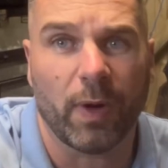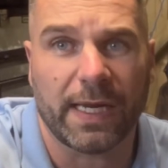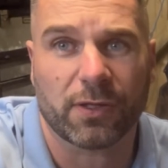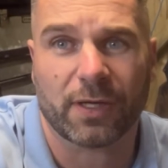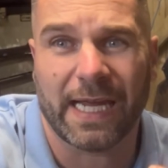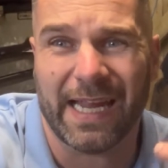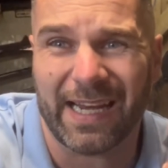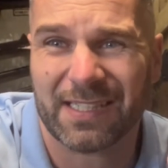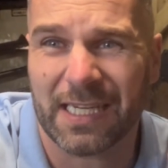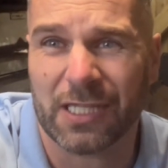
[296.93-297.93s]
Right, okay,
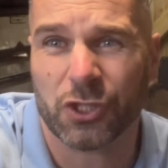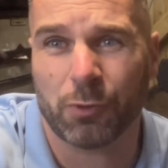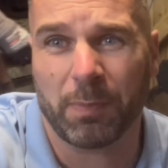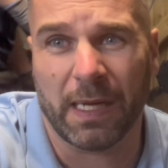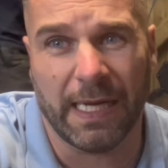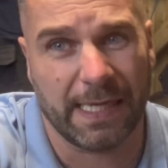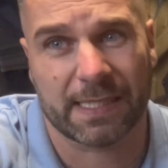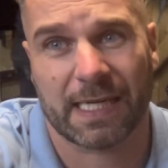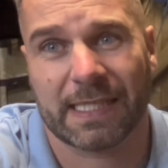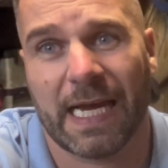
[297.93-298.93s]
it's getting super late.
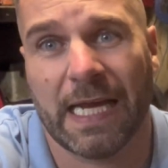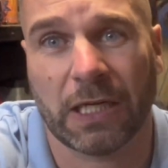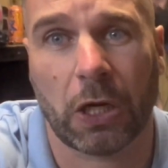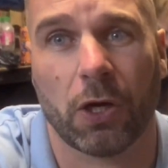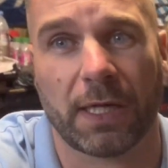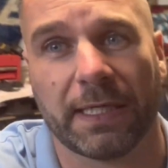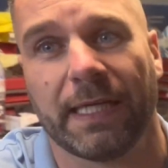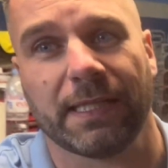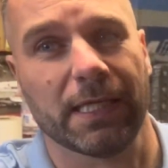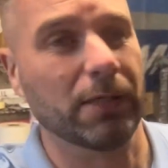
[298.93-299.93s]
It's like 10 o'clock at
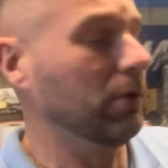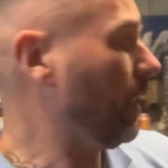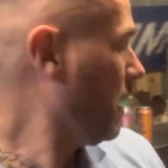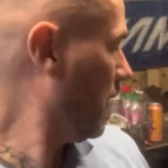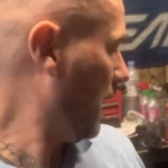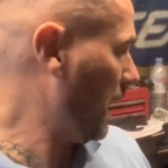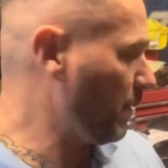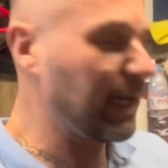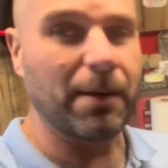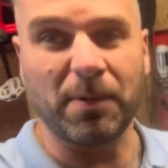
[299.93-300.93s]
night now. We
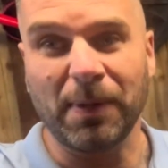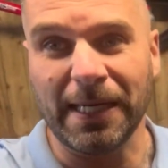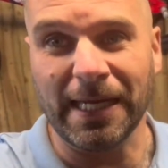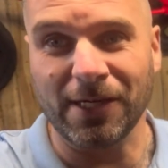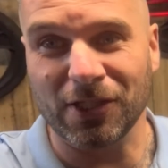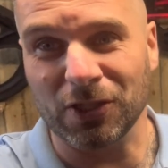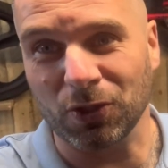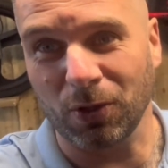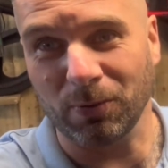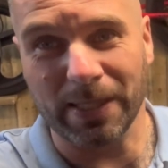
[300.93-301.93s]
can't be playing engines
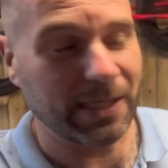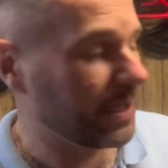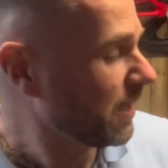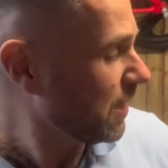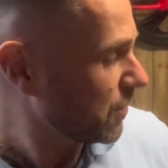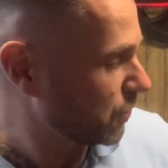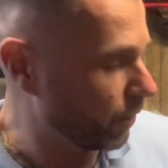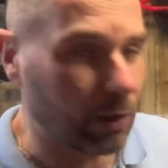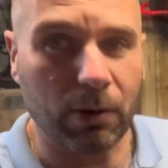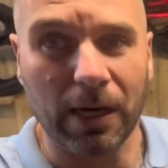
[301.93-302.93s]
all week.
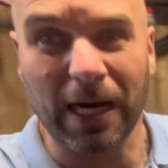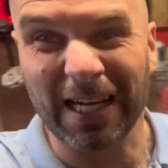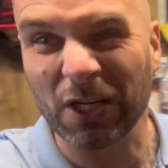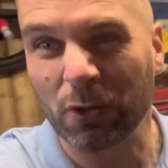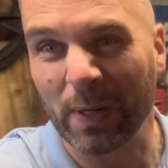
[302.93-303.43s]
So I'm going to